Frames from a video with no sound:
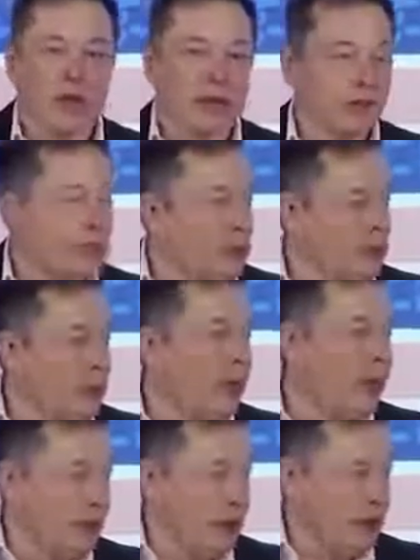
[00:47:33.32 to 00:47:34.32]
And so you can be
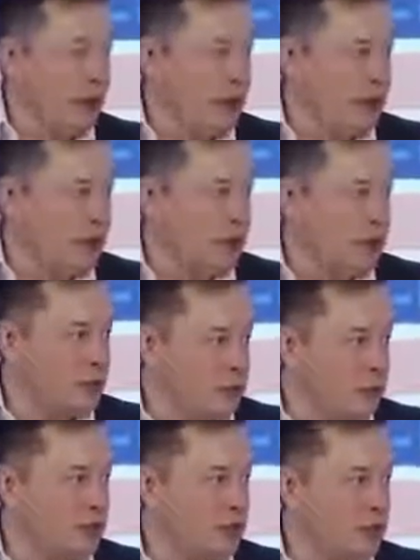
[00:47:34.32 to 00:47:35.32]
right there at the
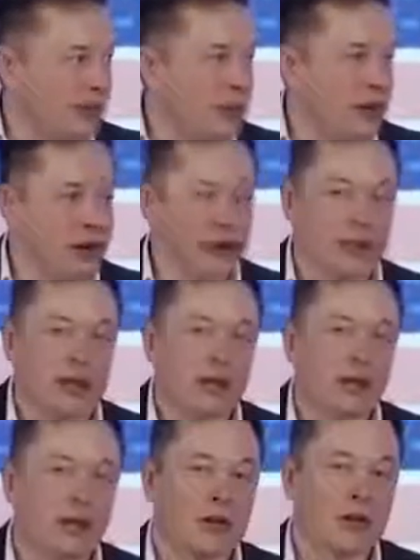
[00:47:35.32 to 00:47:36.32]
distribution side,
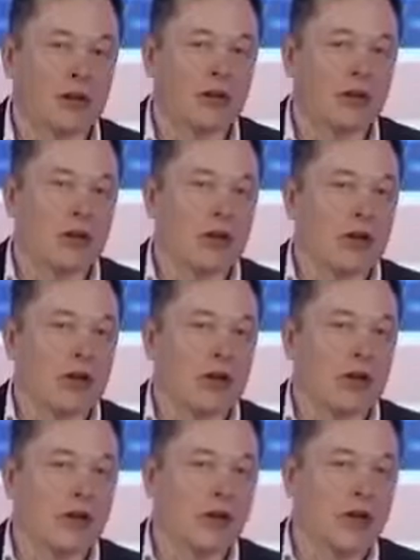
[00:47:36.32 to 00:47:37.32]
and you can
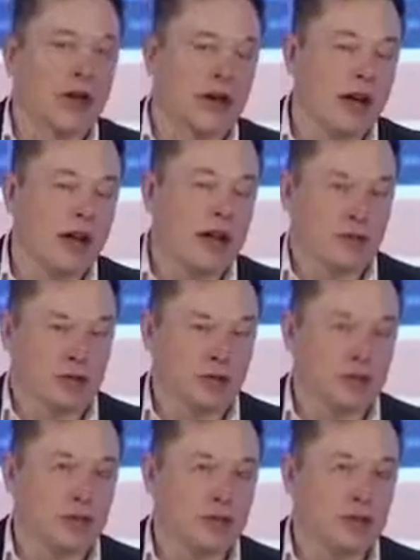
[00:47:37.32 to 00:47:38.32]
have these
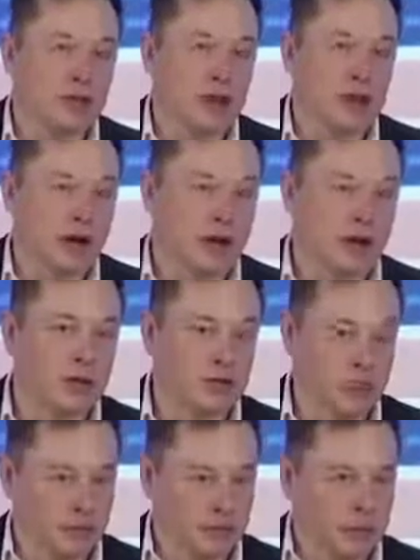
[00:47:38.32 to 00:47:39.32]
systems then
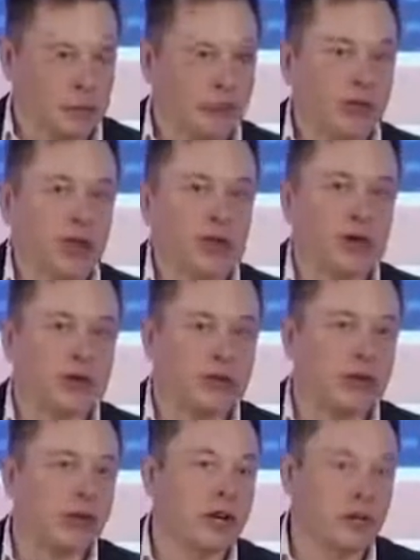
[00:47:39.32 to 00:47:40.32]

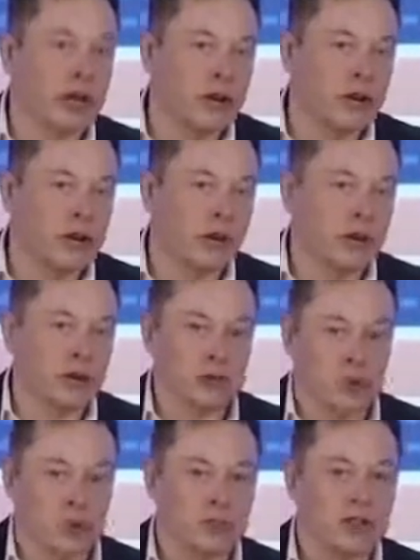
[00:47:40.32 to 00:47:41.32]
cross-communicate
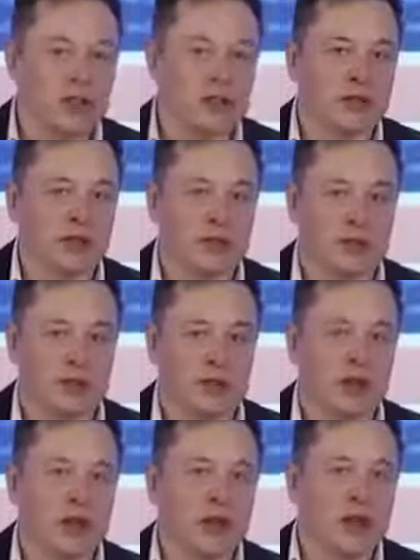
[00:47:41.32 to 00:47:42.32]
between
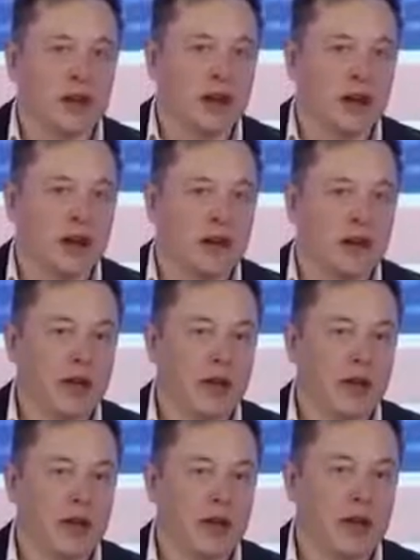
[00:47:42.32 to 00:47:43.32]
substations
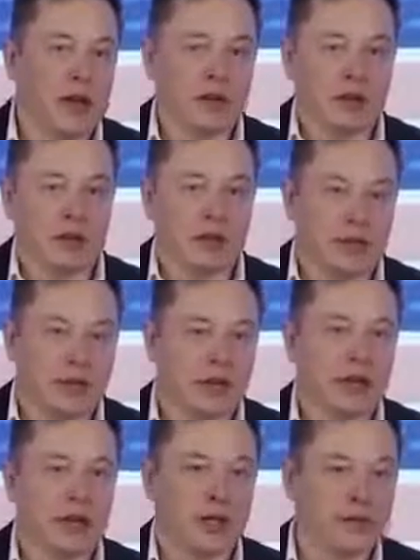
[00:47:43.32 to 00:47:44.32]
and
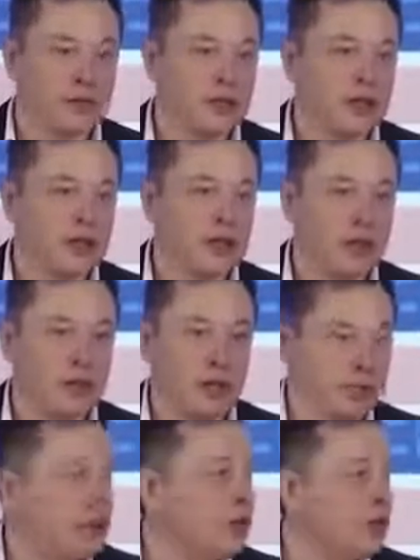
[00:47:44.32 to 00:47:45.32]
adjust the
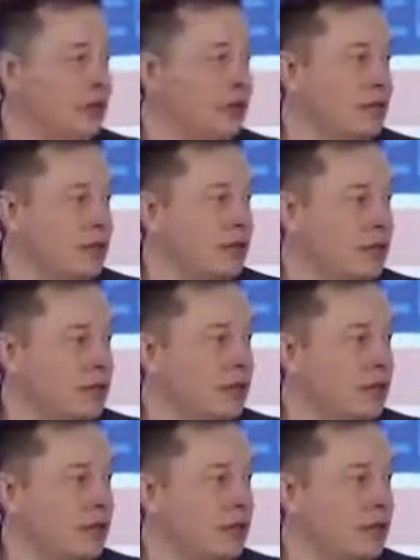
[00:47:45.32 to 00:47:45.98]
basically load level.